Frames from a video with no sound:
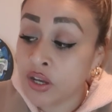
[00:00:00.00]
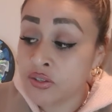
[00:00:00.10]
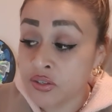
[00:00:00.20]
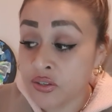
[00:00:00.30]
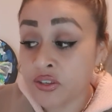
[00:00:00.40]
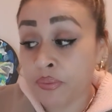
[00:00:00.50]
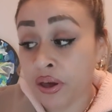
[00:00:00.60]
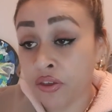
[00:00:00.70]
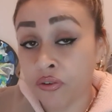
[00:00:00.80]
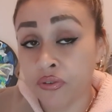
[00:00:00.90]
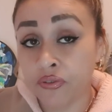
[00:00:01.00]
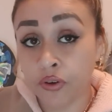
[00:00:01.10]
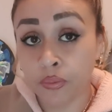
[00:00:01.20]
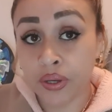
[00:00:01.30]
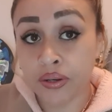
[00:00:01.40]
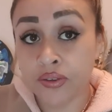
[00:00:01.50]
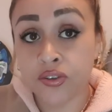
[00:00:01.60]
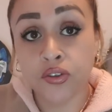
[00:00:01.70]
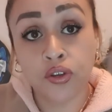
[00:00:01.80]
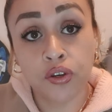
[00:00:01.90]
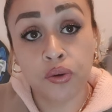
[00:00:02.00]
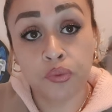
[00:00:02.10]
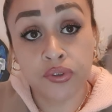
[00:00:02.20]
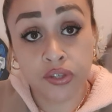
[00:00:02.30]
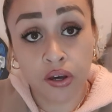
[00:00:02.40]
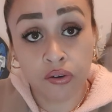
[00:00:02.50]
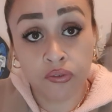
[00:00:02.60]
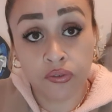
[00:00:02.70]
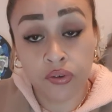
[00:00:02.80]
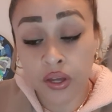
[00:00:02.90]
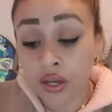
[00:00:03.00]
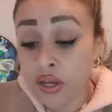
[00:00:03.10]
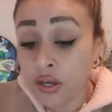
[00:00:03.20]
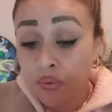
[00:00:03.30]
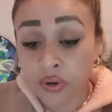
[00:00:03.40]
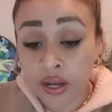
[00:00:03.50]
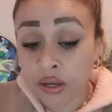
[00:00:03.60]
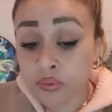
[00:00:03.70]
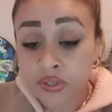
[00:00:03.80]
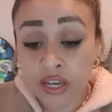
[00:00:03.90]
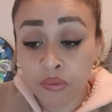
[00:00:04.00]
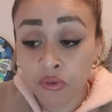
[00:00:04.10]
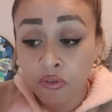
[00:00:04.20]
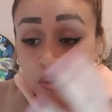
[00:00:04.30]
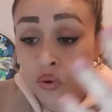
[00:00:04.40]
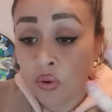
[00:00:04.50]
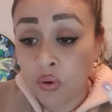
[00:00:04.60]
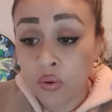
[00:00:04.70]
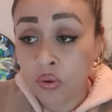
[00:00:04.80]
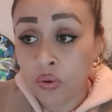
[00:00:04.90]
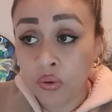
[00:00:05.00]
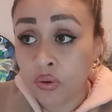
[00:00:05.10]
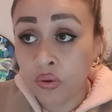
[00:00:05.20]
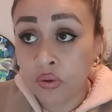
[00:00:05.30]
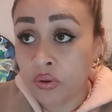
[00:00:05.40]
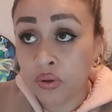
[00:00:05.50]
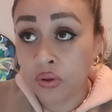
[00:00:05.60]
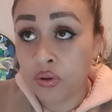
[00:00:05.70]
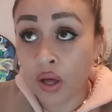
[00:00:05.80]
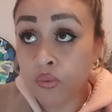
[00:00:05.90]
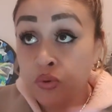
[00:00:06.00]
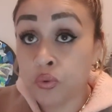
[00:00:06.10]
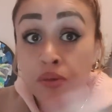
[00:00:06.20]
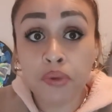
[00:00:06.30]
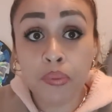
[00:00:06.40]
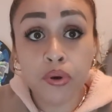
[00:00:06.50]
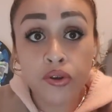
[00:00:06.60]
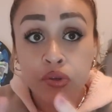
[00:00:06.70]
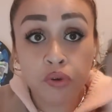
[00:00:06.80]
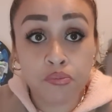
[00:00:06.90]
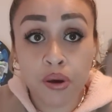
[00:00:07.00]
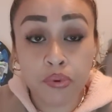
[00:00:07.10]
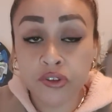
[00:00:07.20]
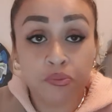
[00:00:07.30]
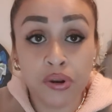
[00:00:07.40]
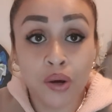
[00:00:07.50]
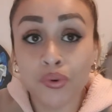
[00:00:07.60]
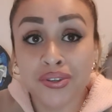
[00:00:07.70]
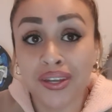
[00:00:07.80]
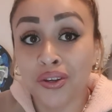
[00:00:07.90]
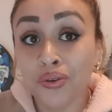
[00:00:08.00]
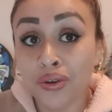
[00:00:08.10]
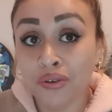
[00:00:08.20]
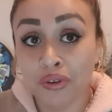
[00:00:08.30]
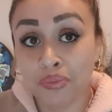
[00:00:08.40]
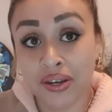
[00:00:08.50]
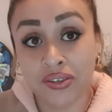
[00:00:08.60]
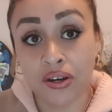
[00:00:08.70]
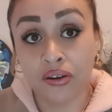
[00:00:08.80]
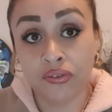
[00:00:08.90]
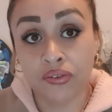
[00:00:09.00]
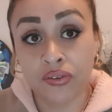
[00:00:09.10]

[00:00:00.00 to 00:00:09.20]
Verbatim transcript: Because this is about your fulfillment. This is union with self. Like I was saying before, uh, I was with my person, with my person, but I wasn't in union with myself.